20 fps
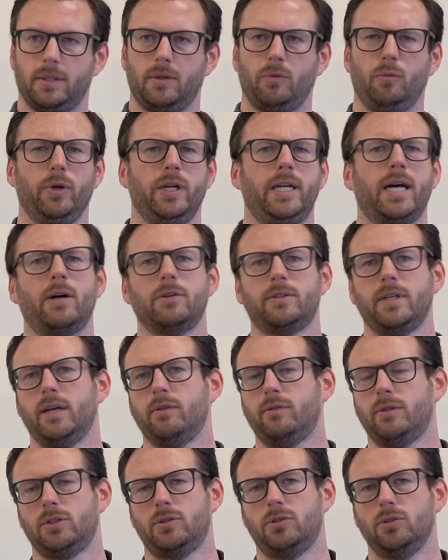without
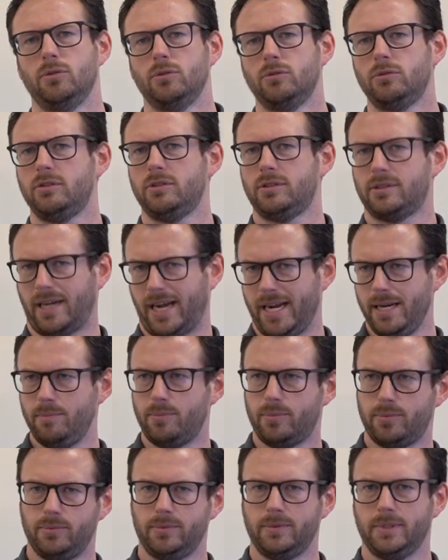having to
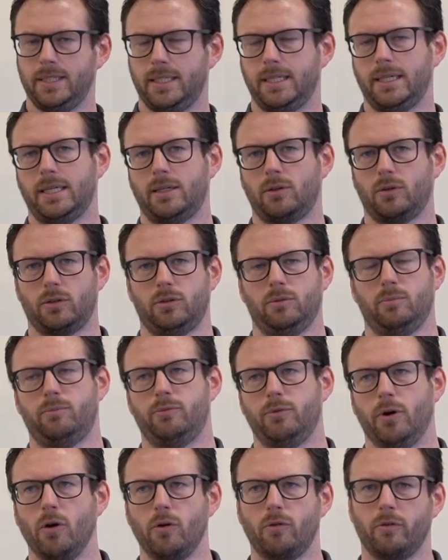type or to
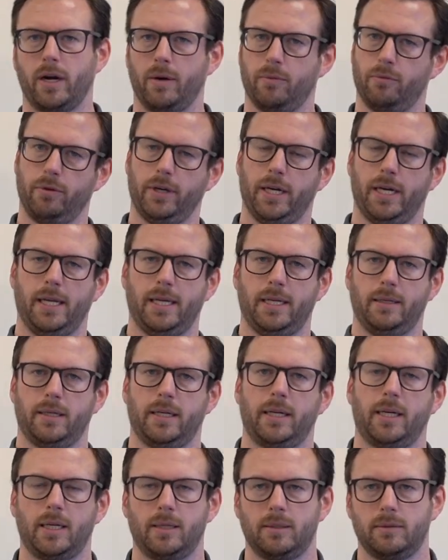program really
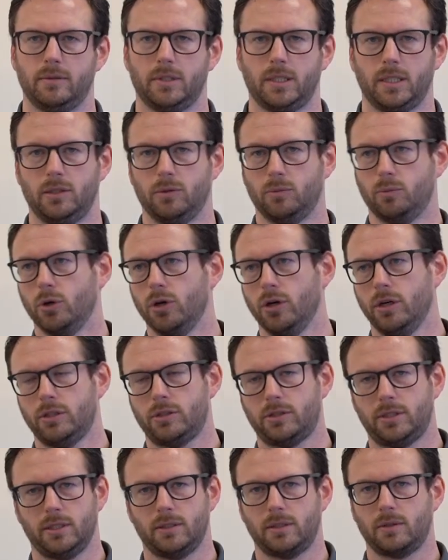the
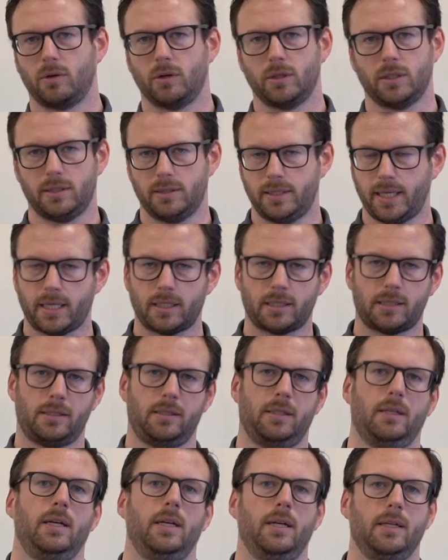words or the
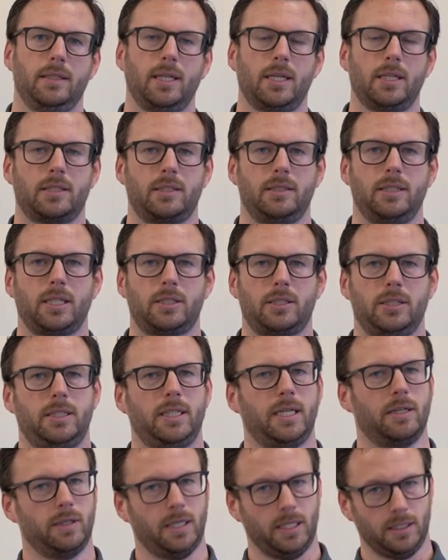text that is
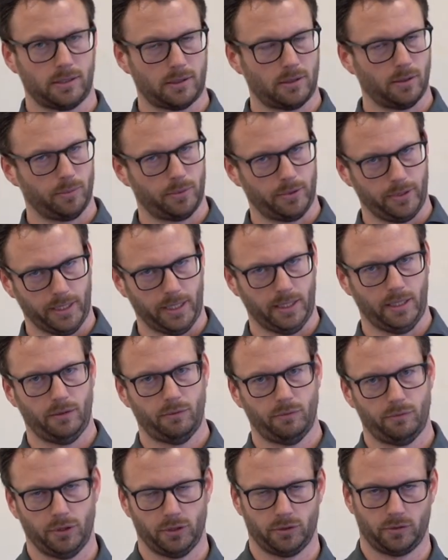necessary. It's completely
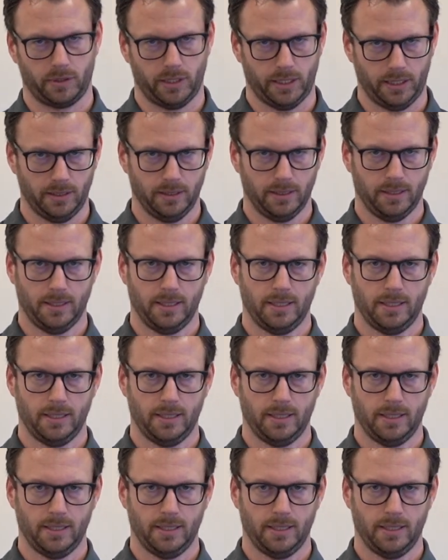visually